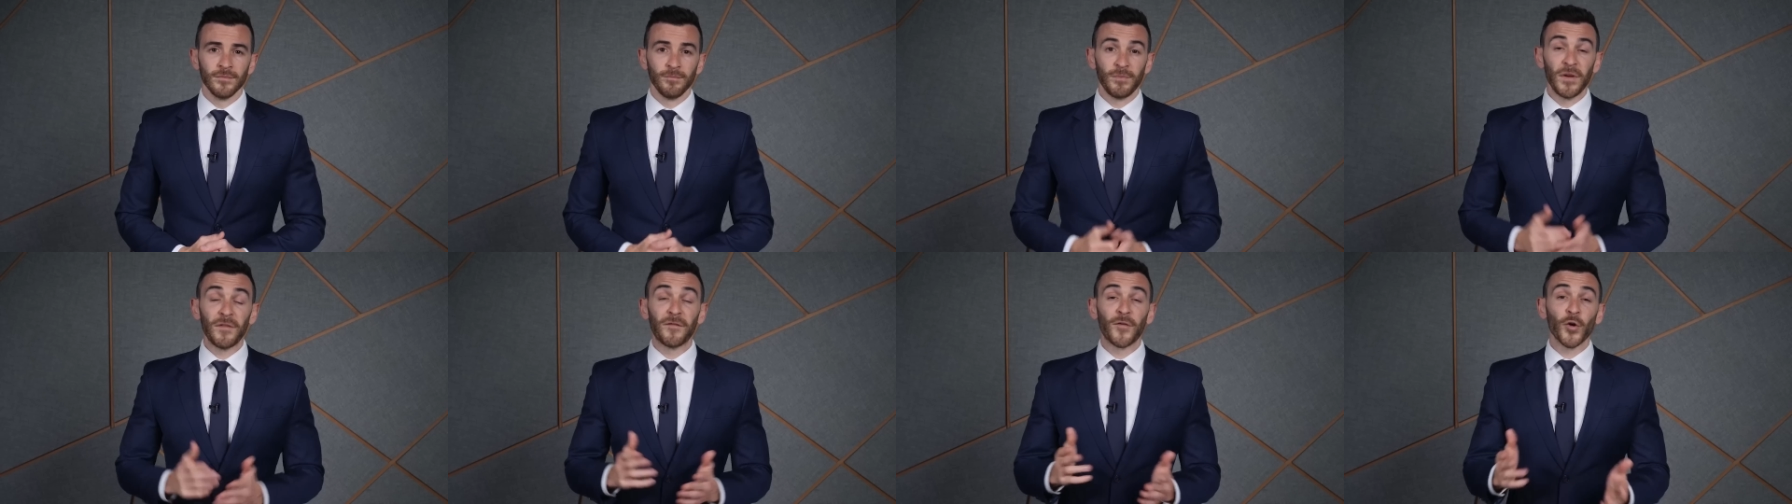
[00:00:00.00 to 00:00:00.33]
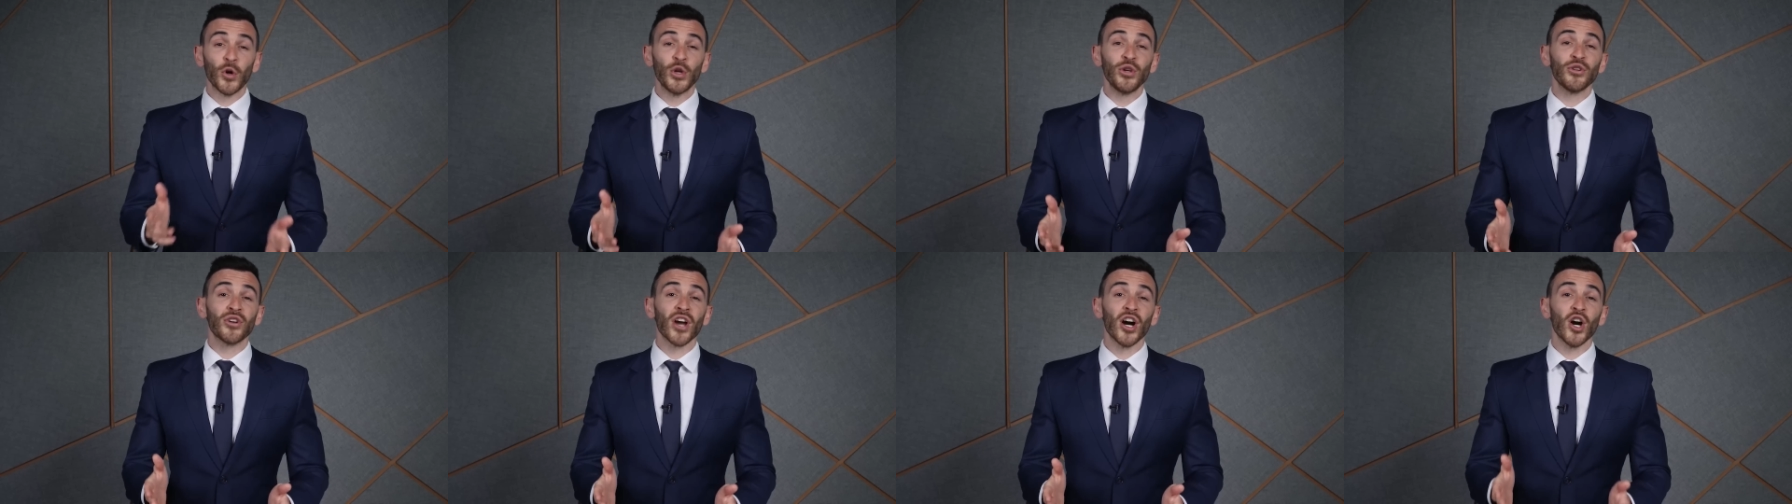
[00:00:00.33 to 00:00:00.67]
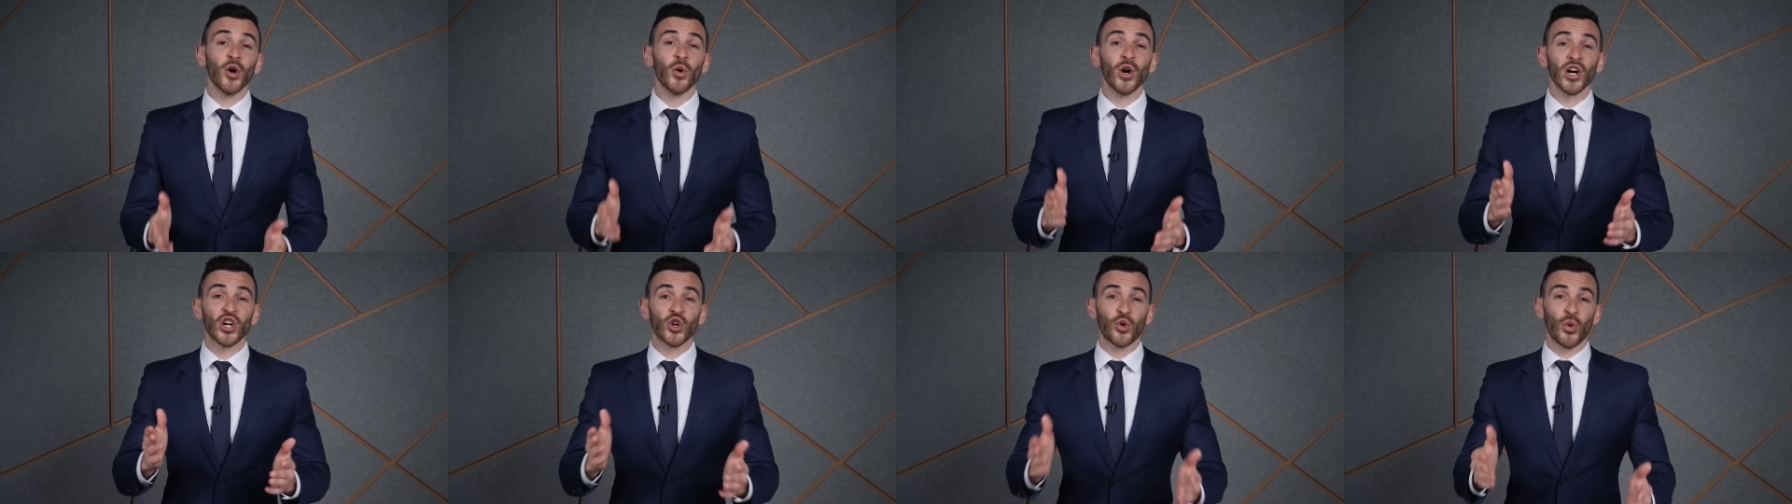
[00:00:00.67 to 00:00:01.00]
Before you
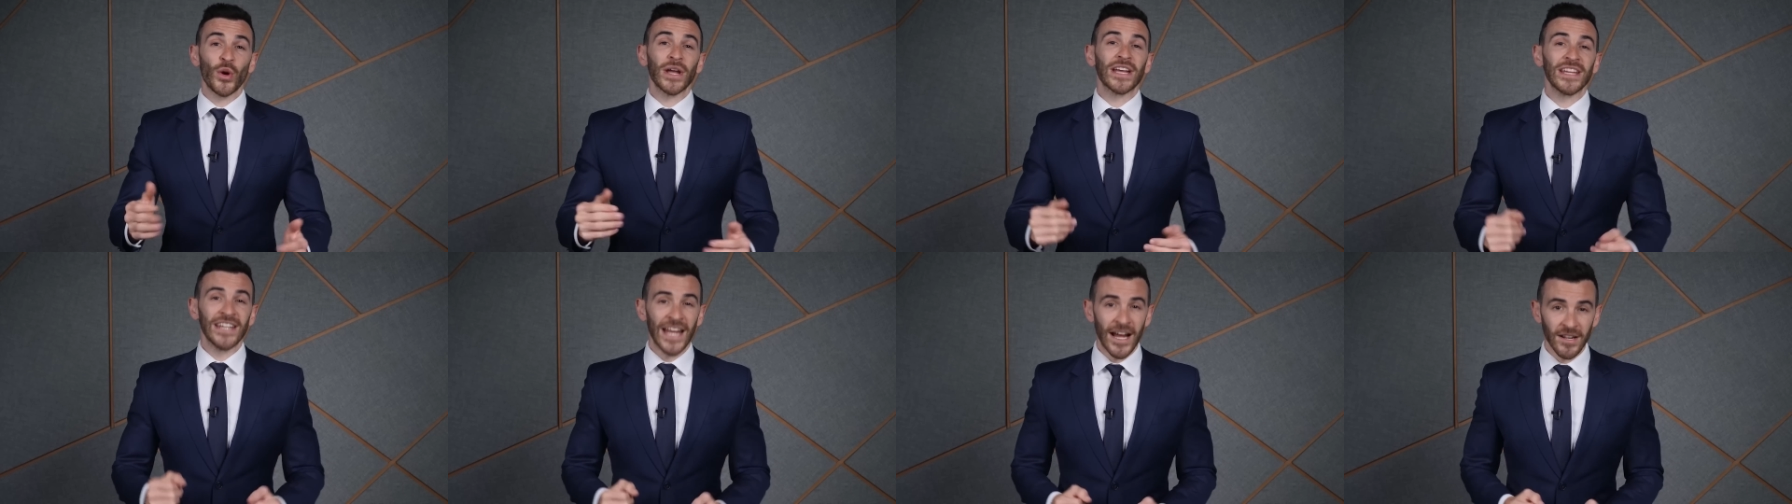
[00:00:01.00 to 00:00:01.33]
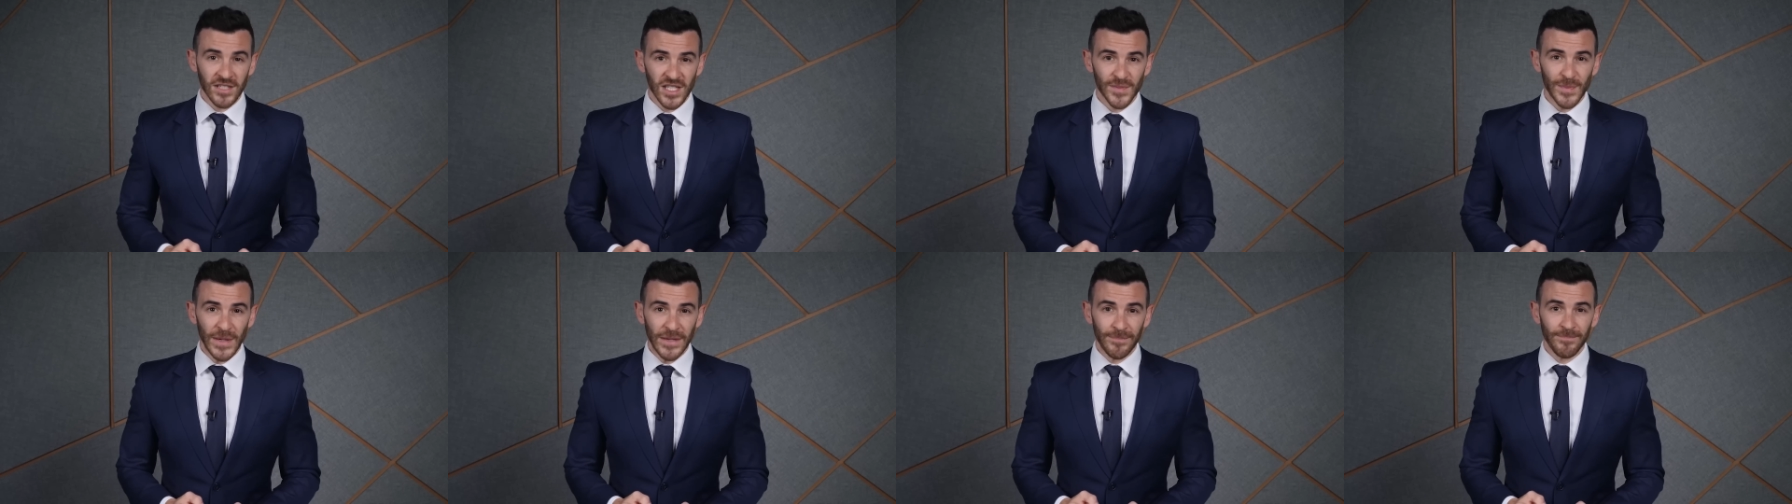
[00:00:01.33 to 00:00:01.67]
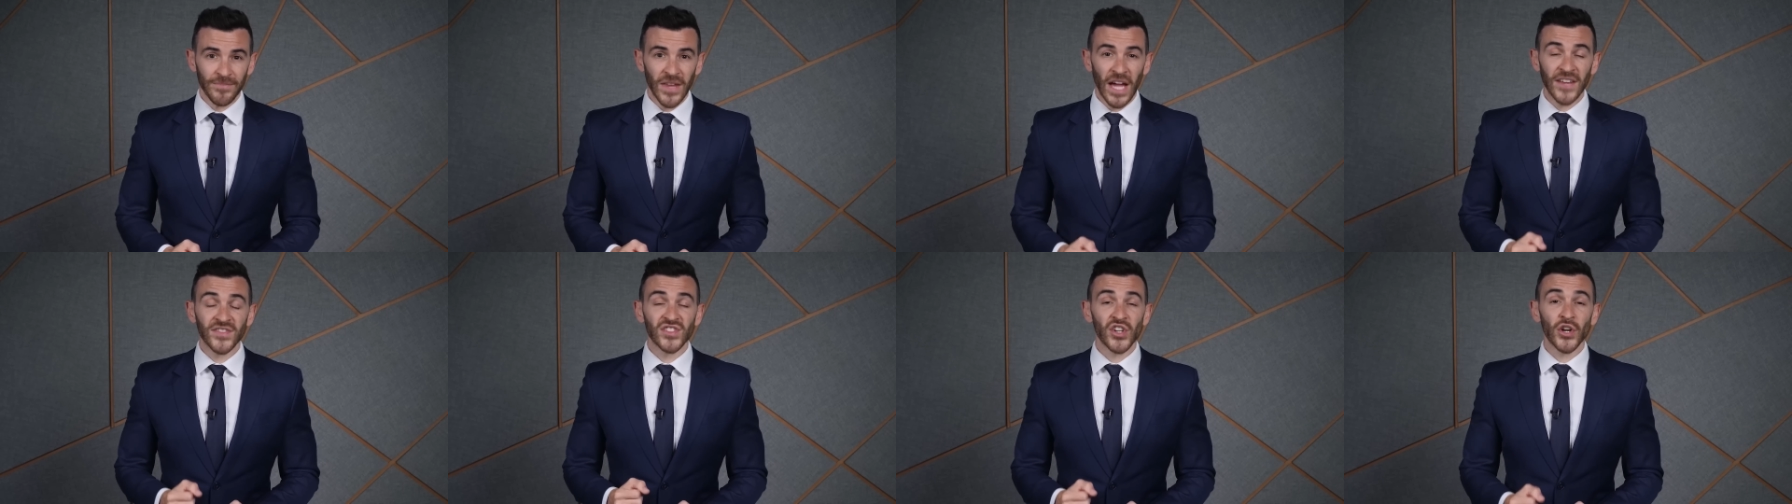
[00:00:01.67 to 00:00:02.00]
go, a quick
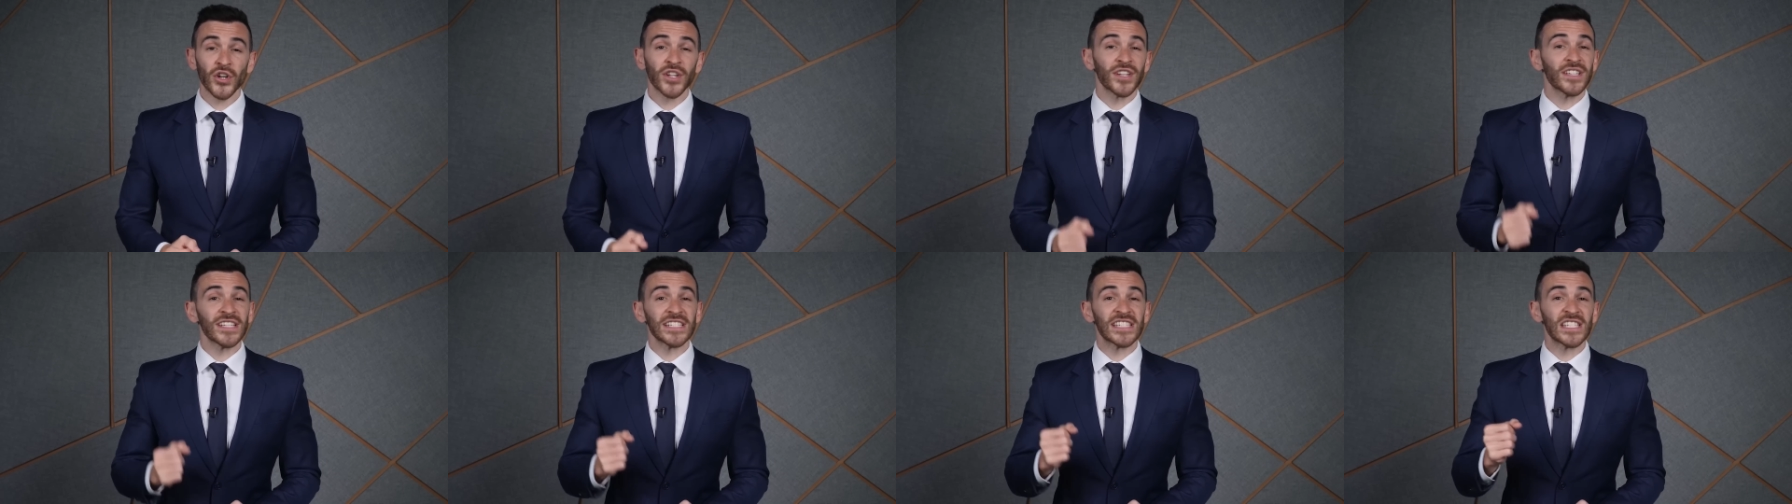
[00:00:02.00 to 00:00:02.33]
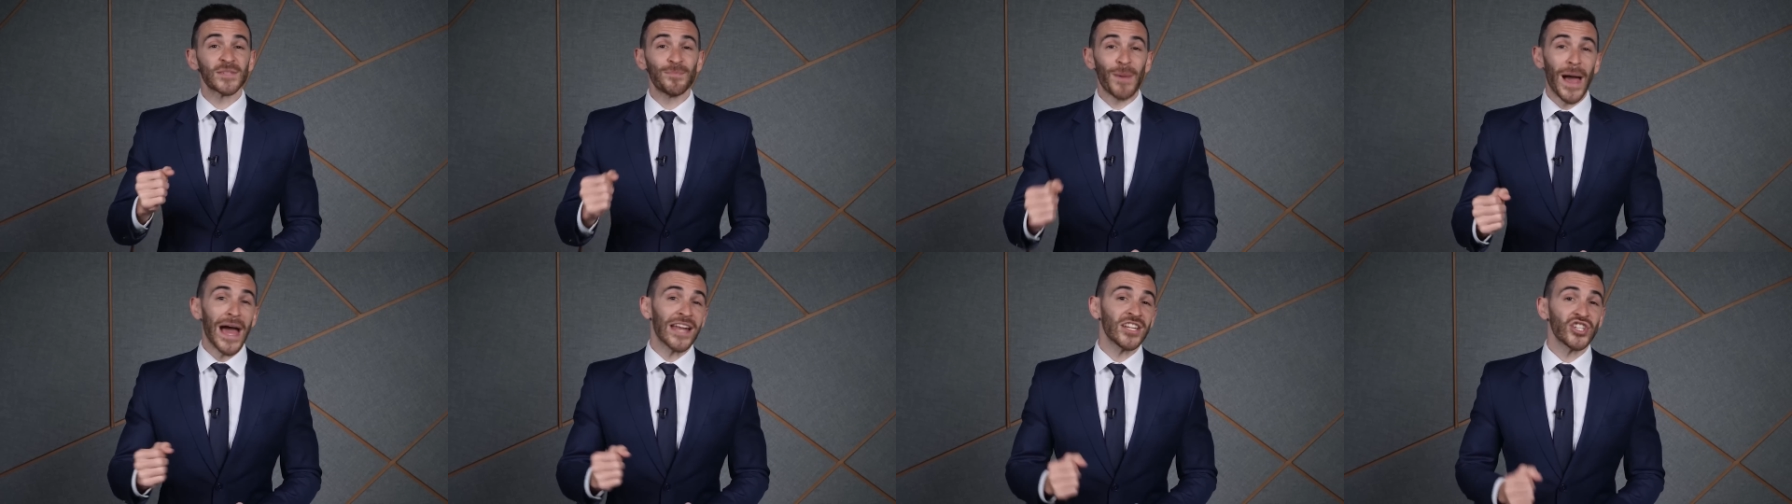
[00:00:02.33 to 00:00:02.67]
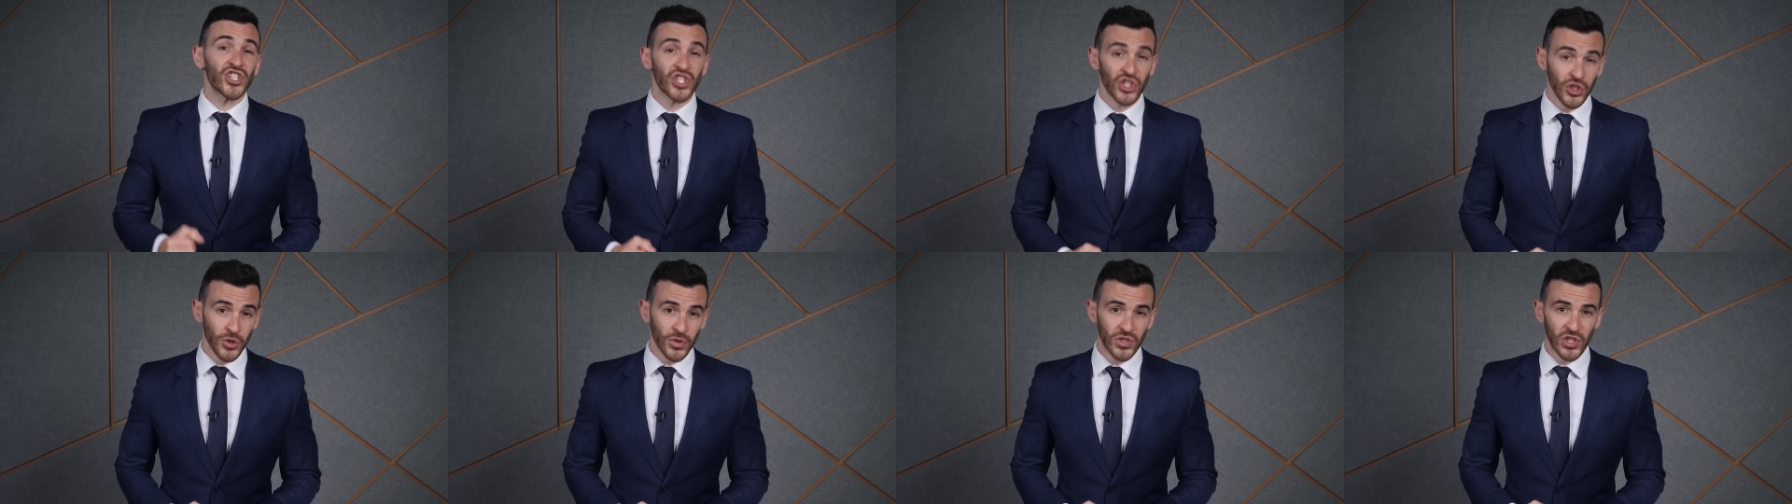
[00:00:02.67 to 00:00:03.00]
announcement. I've started a
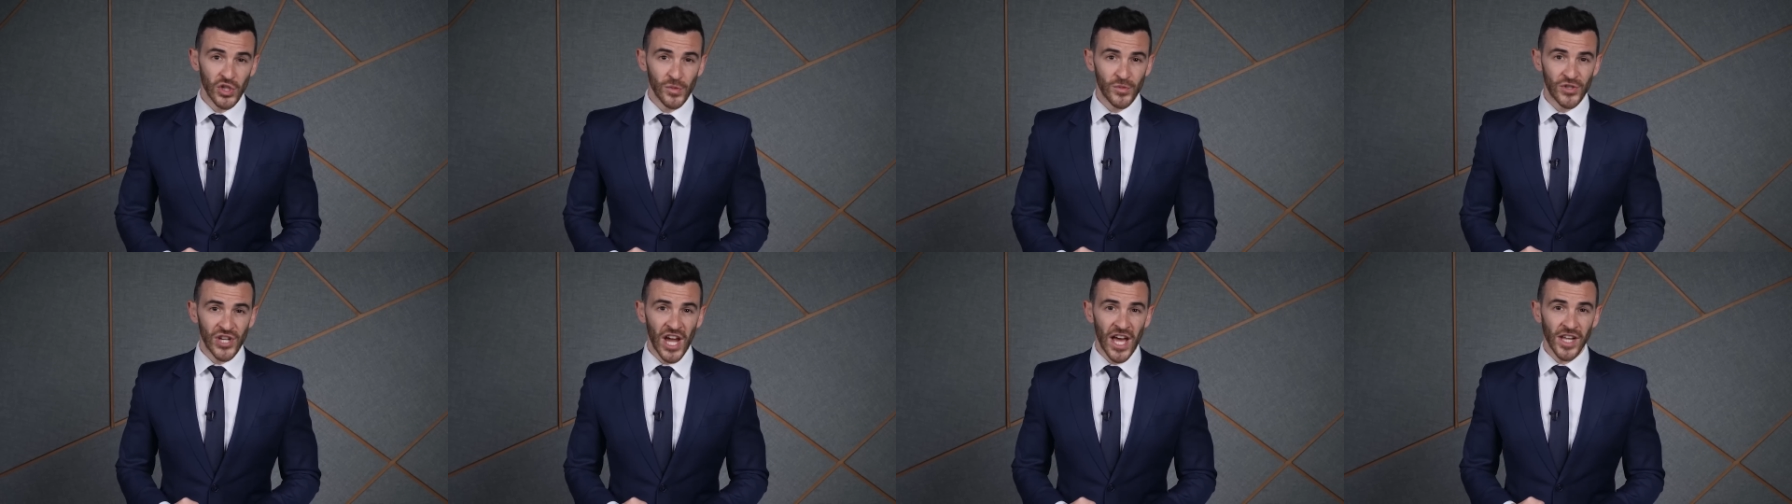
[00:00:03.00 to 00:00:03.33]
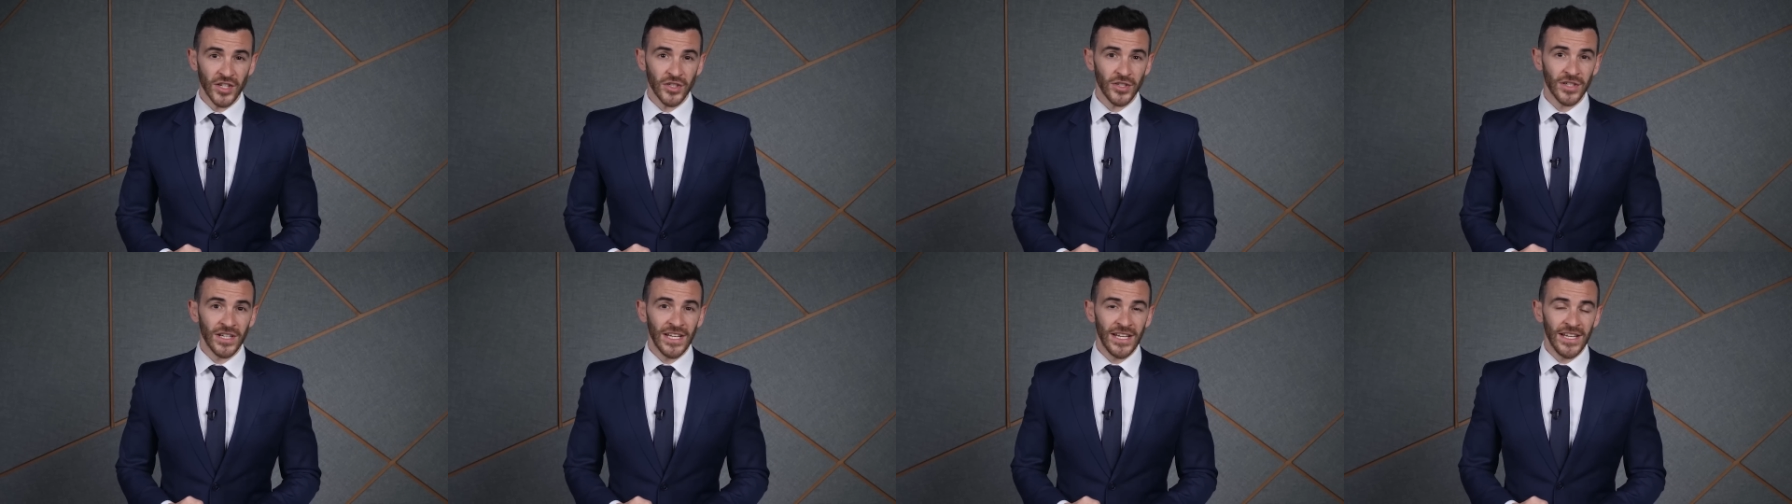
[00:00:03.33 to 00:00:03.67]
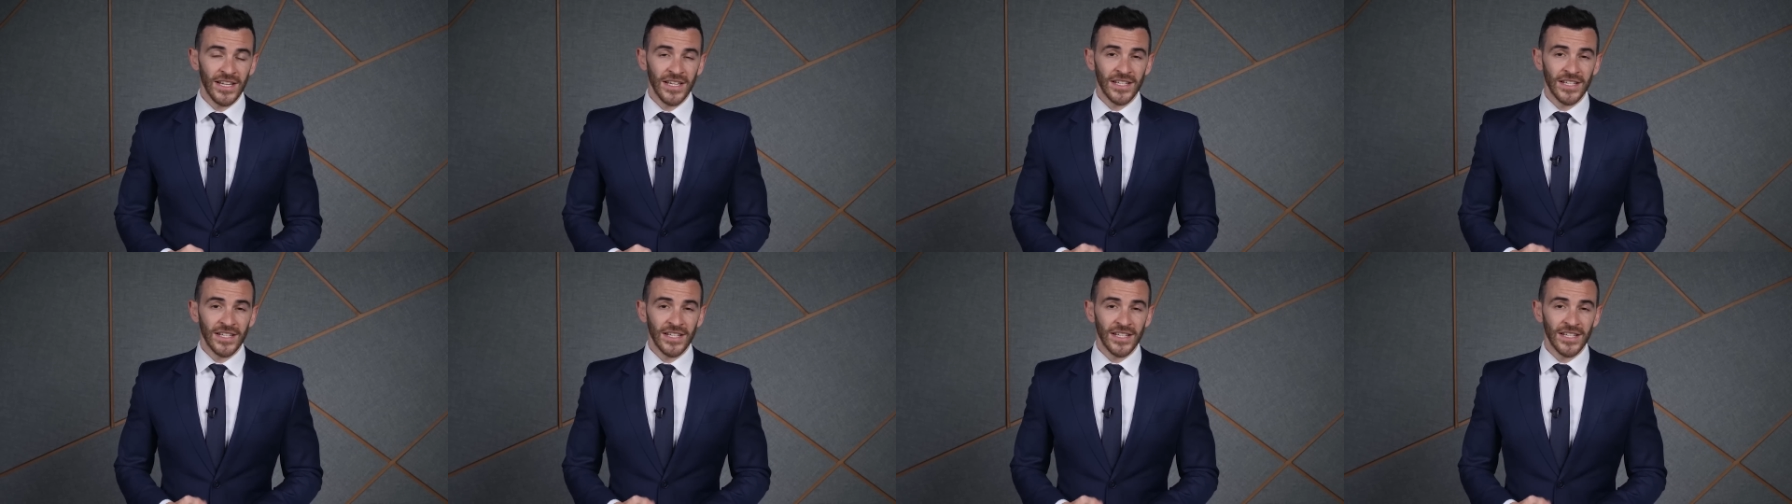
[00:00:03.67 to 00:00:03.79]
Spanish YouTube channel.